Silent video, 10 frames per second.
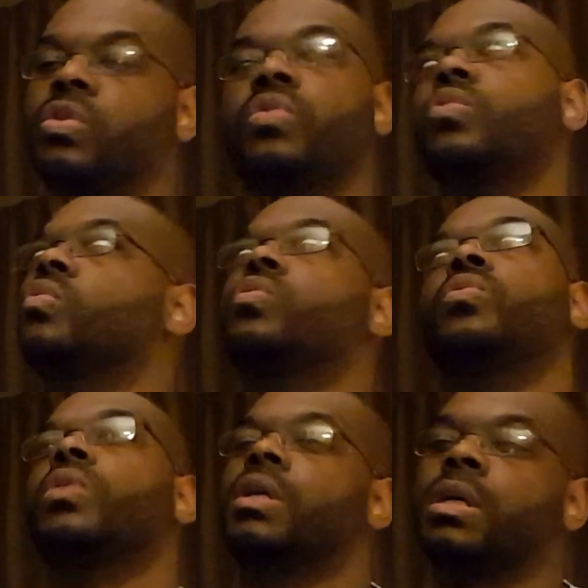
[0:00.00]
to
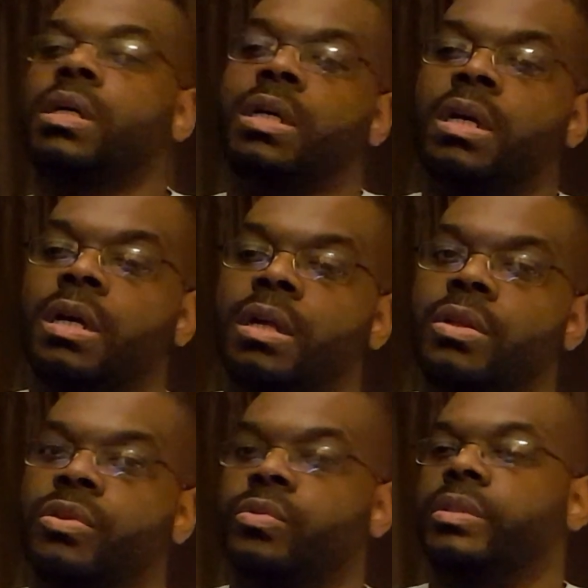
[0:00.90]

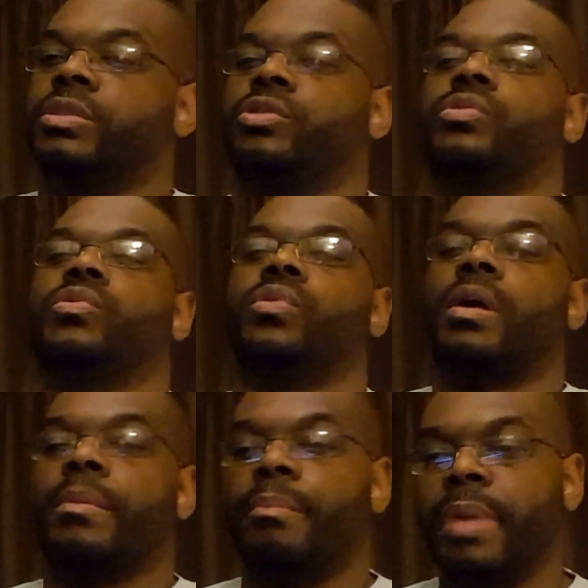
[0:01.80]
three true
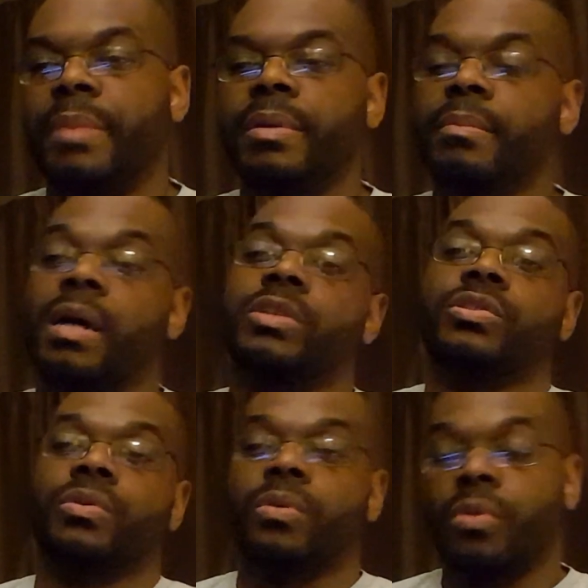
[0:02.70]
baby monitor
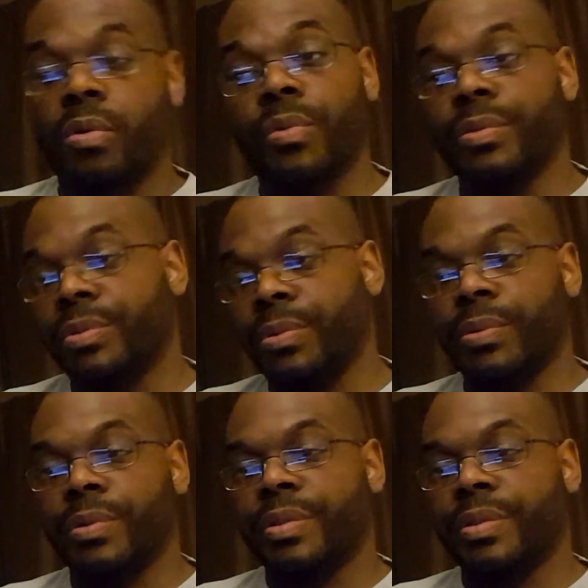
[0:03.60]
horror stories.